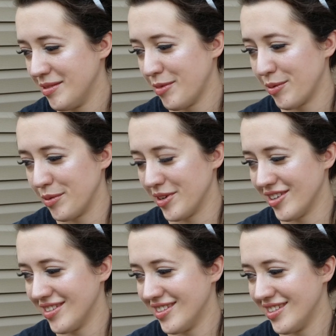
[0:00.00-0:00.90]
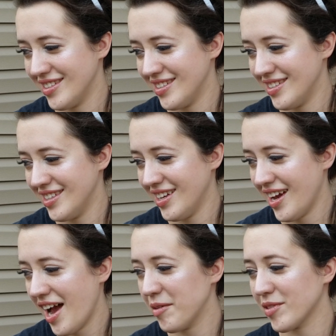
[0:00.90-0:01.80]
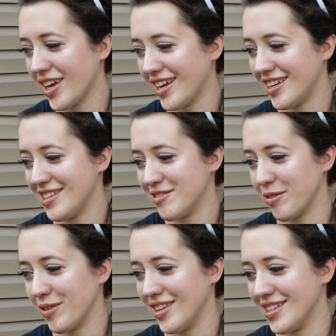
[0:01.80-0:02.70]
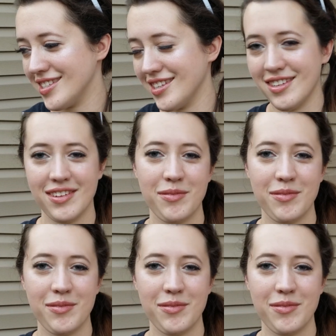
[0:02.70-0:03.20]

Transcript: But we will. I'm glad he's throwing this in